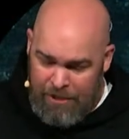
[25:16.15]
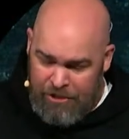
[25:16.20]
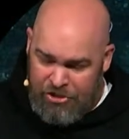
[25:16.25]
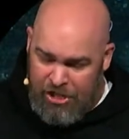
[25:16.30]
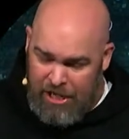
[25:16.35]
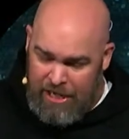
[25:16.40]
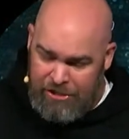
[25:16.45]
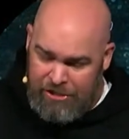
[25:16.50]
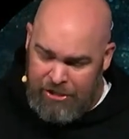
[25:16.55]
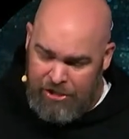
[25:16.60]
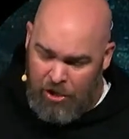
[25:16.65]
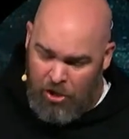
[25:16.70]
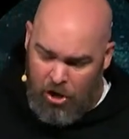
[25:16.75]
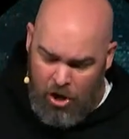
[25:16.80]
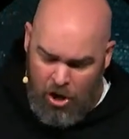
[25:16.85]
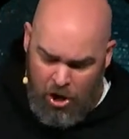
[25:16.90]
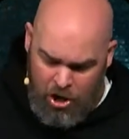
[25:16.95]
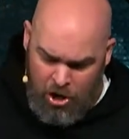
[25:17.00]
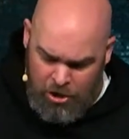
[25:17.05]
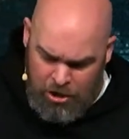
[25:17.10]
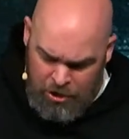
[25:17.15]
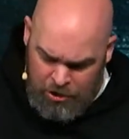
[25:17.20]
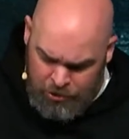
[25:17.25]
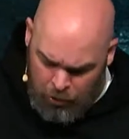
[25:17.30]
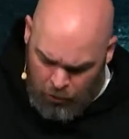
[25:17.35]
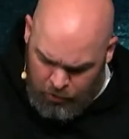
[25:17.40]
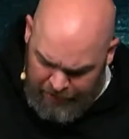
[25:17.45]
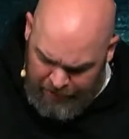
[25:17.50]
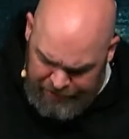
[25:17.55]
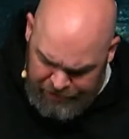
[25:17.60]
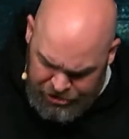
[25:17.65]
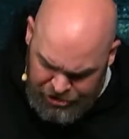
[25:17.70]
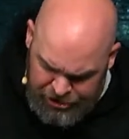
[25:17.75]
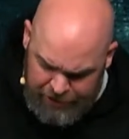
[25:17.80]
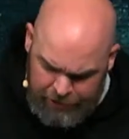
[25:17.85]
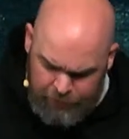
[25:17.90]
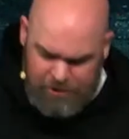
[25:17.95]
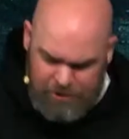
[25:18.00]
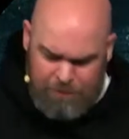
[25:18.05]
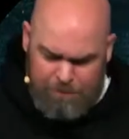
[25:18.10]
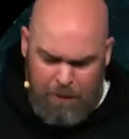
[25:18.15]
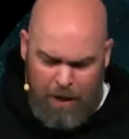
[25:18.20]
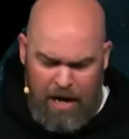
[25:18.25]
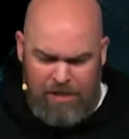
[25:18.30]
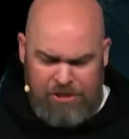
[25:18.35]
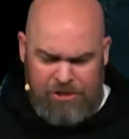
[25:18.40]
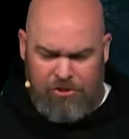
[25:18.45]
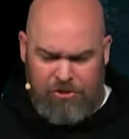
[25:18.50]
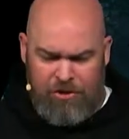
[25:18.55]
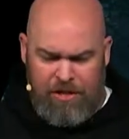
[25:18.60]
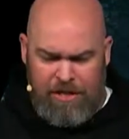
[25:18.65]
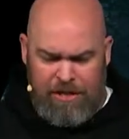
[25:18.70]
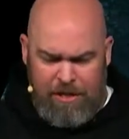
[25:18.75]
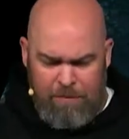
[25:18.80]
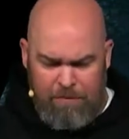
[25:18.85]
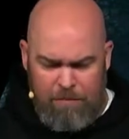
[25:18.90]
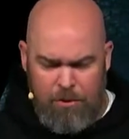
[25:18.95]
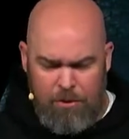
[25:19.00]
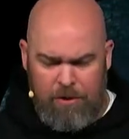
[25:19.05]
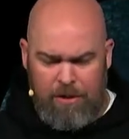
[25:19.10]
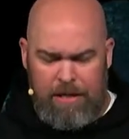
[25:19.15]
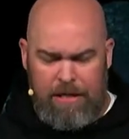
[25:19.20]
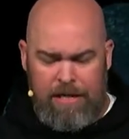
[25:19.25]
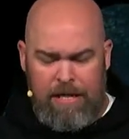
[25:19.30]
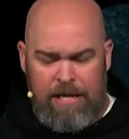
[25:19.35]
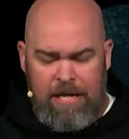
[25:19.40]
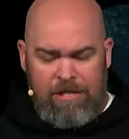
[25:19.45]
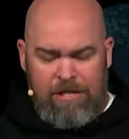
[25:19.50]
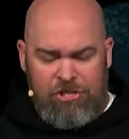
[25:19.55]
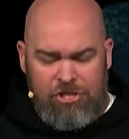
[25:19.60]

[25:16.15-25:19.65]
changing our heart toward a generous posture in community,